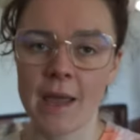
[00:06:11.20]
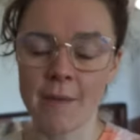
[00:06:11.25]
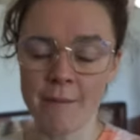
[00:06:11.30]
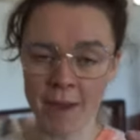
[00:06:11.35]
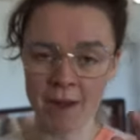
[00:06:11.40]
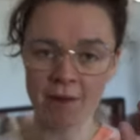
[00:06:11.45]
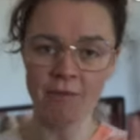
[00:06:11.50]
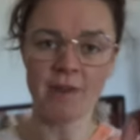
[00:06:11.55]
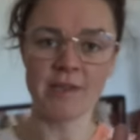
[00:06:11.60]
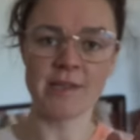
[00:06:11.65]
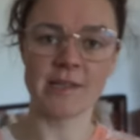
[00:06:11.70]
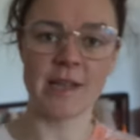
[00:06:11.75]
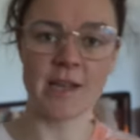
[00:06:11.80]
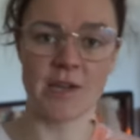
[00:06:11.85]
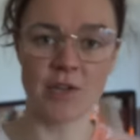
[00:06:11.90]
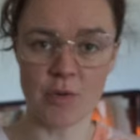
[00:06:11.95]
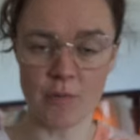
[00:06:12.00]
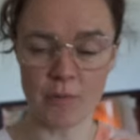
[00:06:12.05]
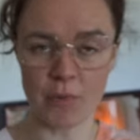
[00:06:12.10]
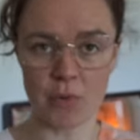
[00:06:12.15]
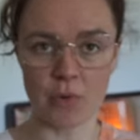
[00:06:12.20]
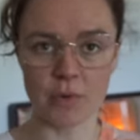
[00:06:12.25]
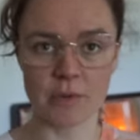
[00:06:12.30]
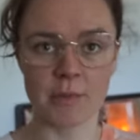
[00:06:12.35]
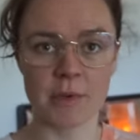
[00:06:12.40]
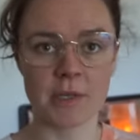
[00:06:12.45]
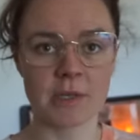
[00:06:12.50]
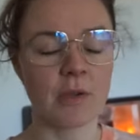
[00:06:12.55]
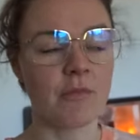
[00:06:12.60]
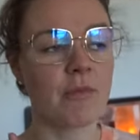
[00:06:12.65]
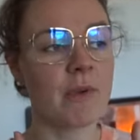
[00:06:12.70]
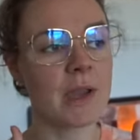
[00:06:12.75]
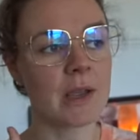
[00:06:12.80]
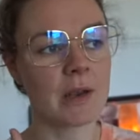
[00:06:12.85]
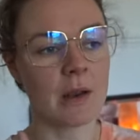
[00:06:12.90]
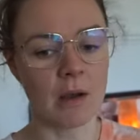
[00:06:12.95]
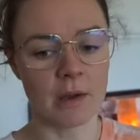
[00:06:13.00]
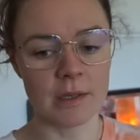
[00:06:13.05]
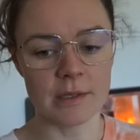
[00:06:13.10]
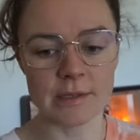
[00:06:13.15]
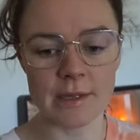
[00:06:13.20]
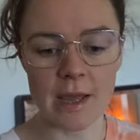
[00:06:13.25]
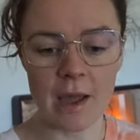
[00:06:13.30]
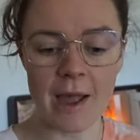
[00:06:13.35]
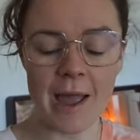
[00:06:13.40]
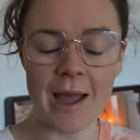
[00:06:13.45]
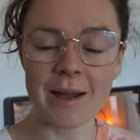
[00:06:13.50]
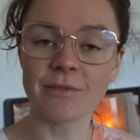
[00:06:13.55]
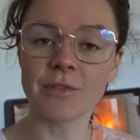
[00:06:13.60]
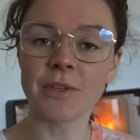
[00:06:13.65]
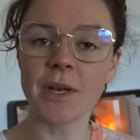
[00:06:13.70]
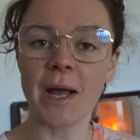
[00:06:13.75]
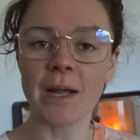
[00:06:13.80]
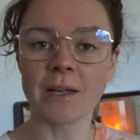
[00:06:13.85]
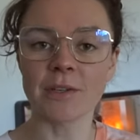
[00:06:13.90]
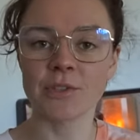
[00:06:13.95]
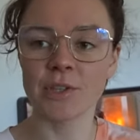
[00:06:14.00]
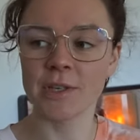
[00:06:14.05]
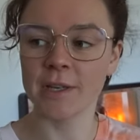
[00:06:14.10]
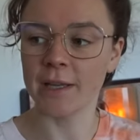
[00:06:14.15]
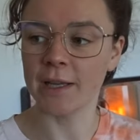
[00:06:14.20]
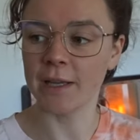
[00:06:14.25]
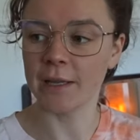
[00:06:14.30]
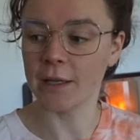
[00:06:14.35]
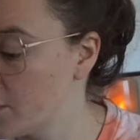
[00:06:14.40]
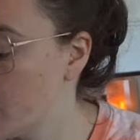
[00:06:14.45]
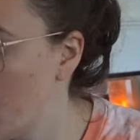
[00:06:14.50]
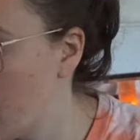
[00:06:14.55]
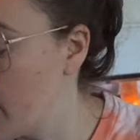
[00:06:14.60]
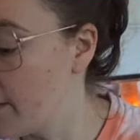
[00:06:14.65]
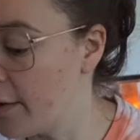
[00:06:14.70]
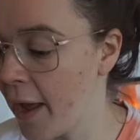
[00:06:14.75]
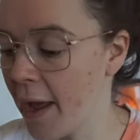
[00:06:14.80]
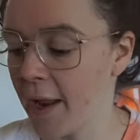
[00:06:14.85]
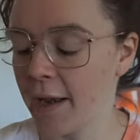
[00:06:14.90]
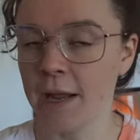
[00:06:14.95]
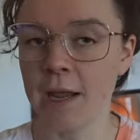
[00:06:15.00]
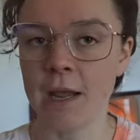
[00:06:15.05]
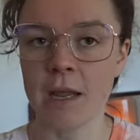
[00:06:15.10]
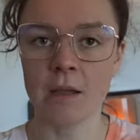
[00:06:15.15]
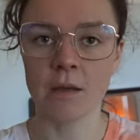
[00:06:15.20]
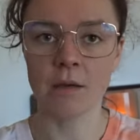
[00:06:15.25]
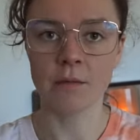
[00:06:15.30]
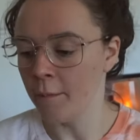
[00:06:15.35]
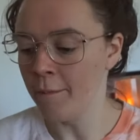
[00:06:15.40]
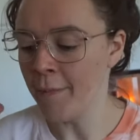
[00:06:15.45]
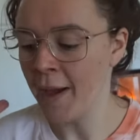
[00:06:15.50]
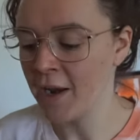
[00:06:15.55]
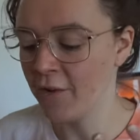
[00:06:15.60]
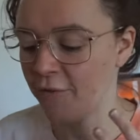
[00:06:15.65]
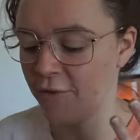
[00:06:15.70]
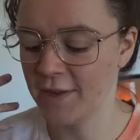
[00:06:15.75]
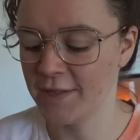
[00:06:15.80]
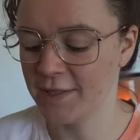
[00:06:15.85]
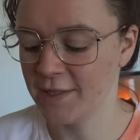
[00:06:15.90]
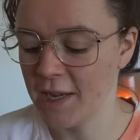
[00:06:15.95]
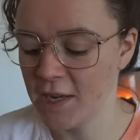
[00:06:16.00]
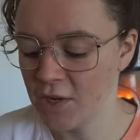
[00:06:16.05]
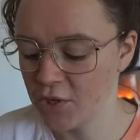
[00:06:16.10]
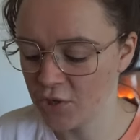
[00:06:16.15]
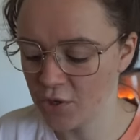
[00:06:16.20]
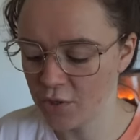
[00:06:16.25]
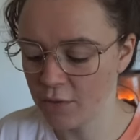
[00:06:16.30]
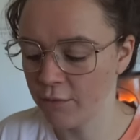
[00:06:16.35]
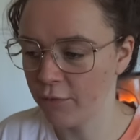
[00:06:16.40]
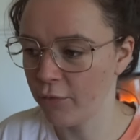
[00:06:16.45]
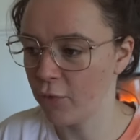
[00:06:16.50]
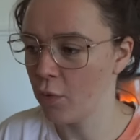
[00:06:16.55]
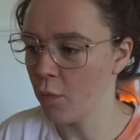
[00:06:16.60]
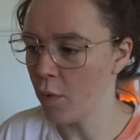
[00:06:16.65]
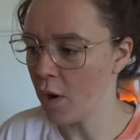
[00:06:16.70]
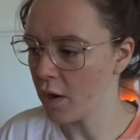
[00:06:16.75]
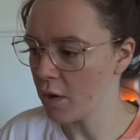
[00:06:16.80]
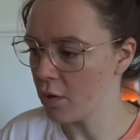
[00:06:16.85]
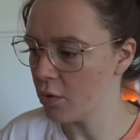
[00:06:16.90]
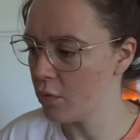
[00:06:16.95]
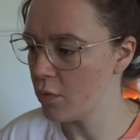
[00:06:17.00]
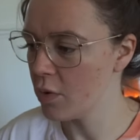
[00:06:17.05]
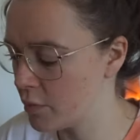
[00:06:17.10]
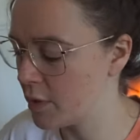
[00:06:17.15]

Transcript: a manifestation board because I realized that I haven't actually done any manifestation for a while.